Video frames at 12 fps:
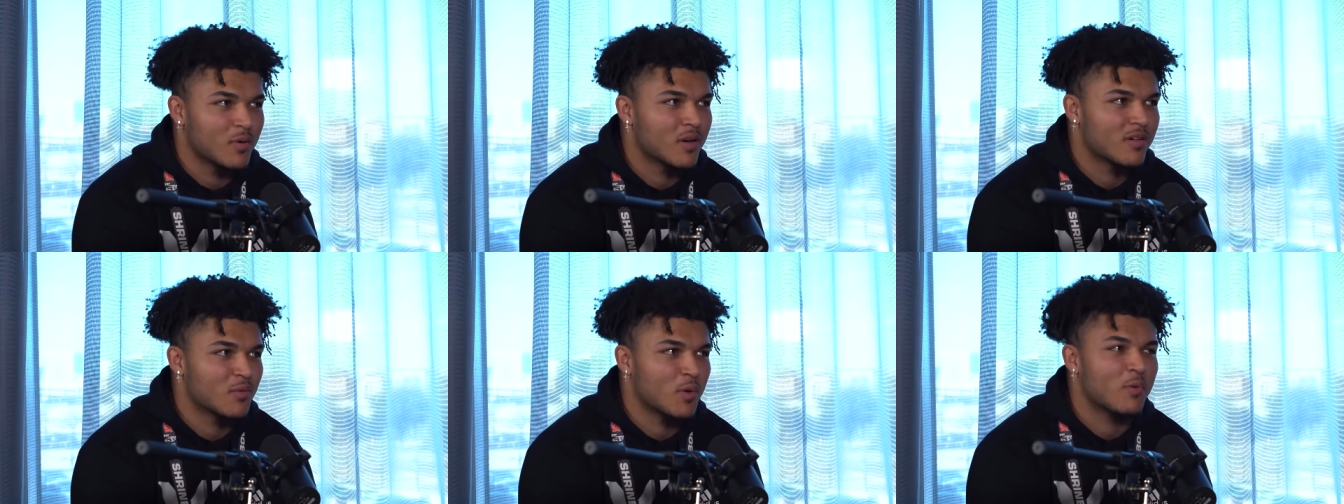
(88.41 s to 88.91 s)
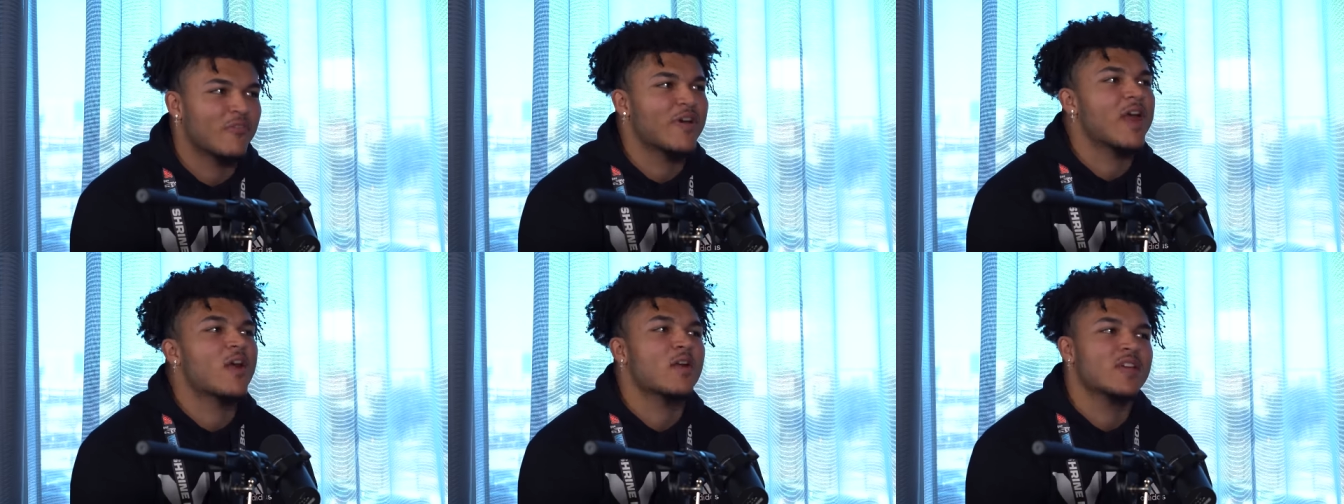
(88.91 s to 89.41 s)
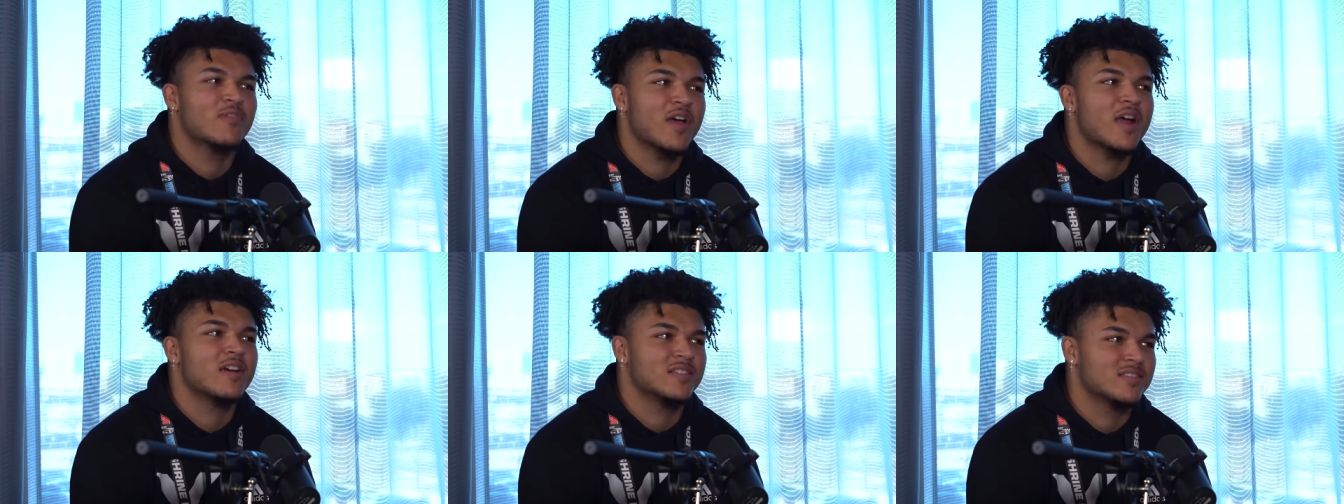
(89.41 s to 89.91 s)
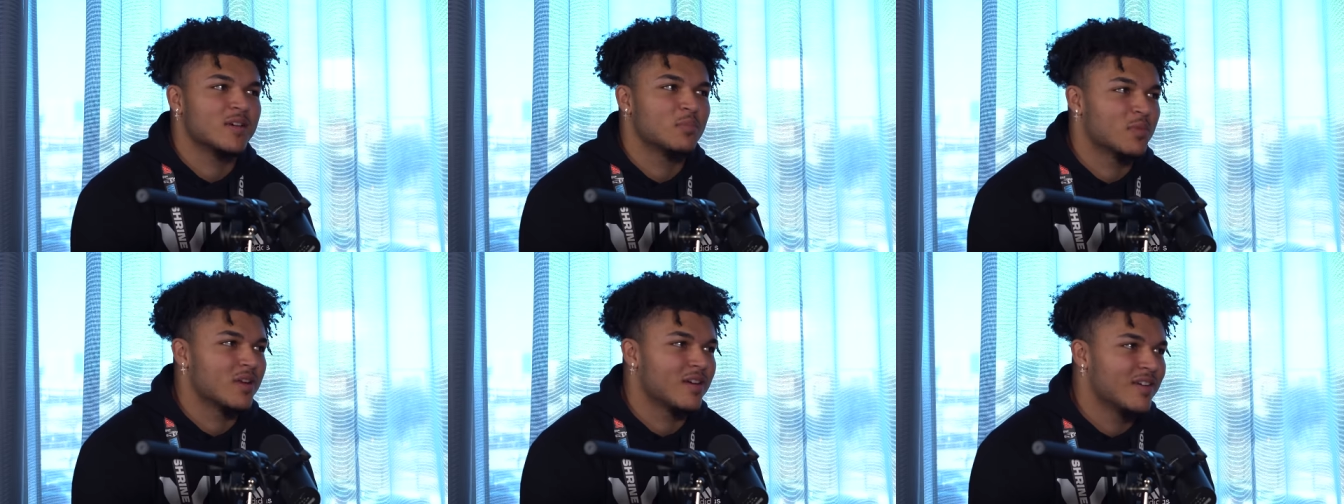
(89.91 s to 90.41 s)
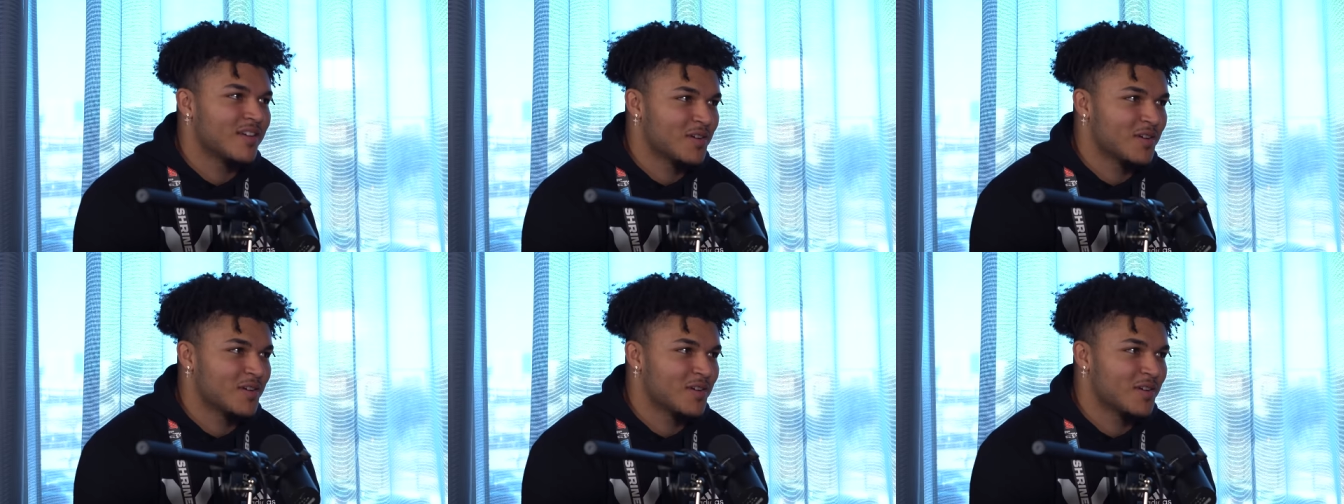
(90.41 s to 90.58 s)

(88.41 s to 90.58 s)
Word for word: We're we're very very similar.